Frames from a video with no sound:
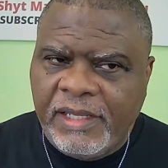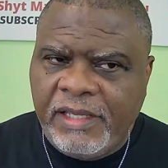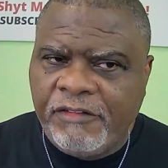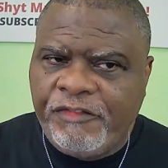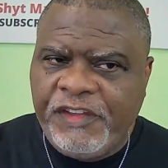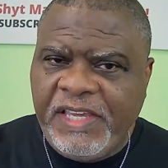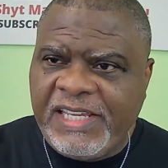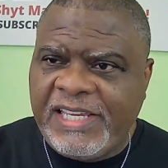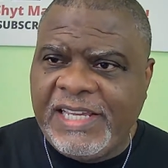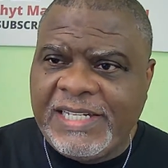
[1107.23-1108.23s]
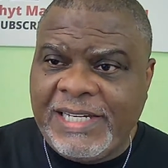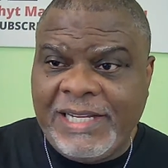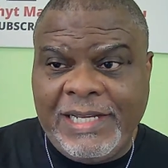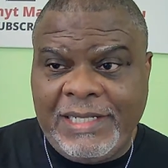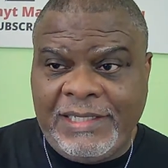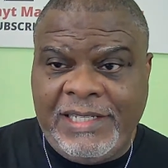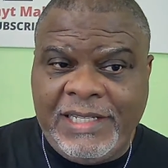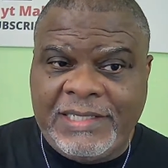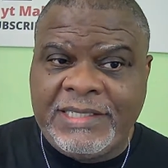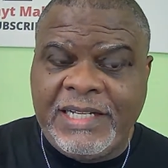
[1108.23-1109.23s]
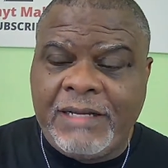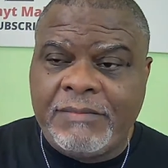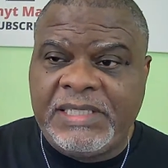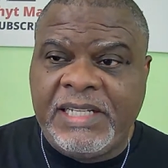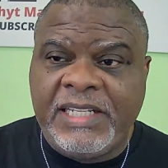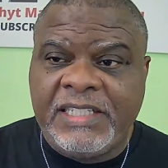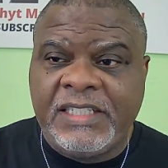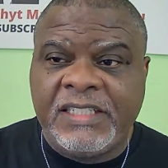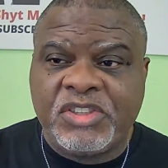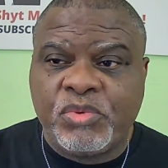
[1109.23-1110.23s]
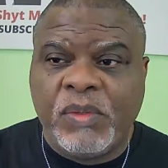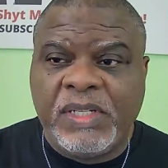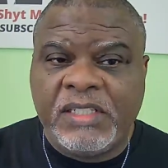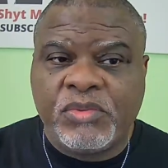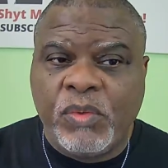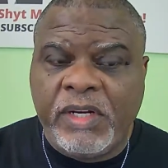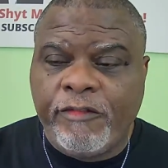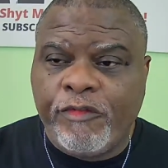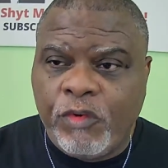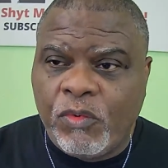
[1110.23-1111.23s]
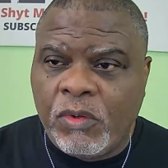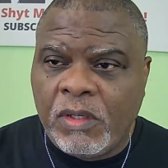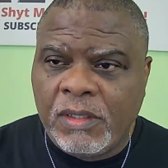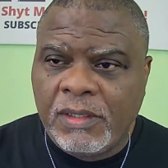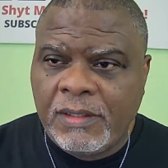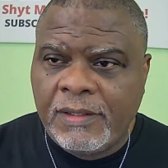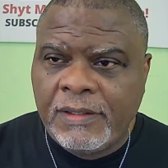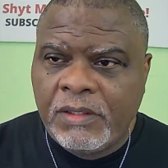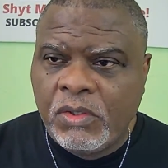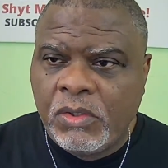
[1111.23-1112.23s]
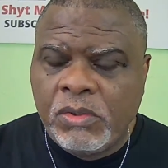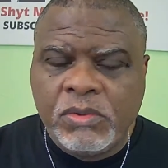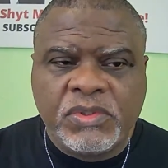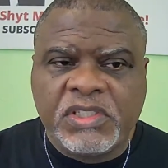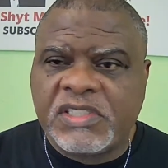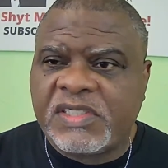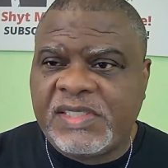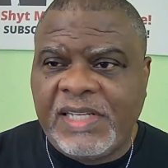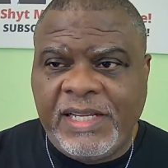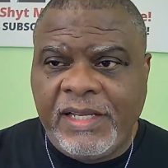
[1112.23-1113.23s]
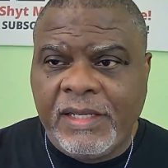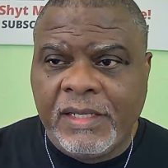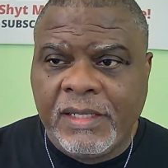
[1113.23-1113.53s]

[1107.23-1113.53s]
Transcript: If he cannot get nominated in 2024, who's to say,